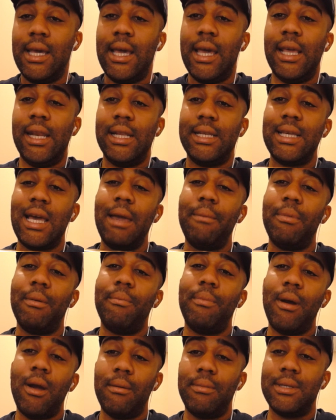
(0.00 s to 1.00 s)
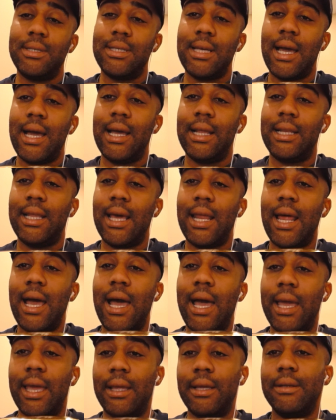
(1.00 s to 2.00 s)
And the type of barbicide that
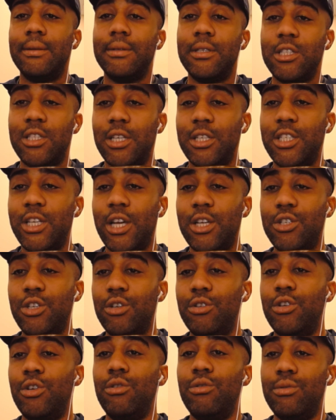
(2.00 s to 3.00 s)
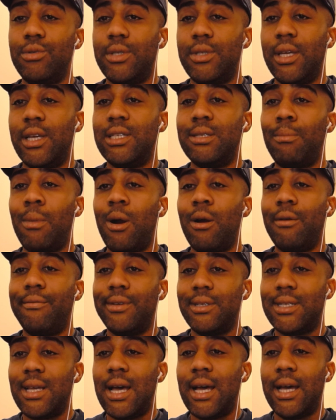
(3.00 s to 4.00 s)
I suggest you use is
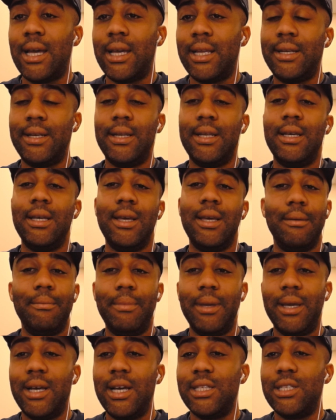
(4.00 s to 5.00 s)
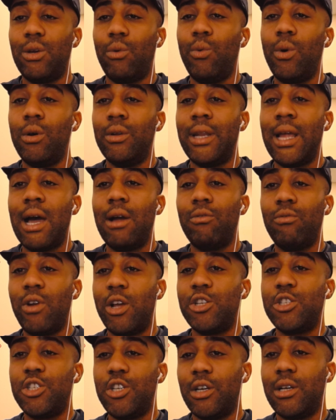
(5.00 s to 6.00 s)
Marvicide, because it will not
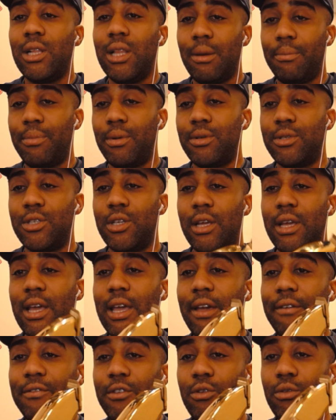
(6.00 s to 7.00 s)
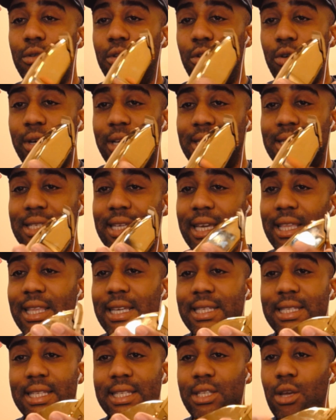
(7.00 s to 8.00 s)
rust your clippers. If you can see,
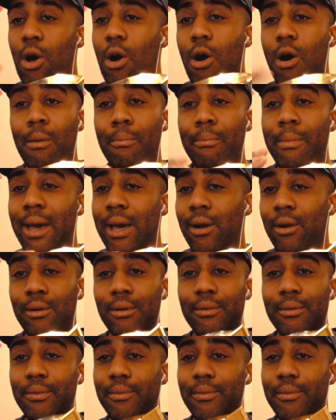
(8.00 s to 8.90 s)
this is all metal.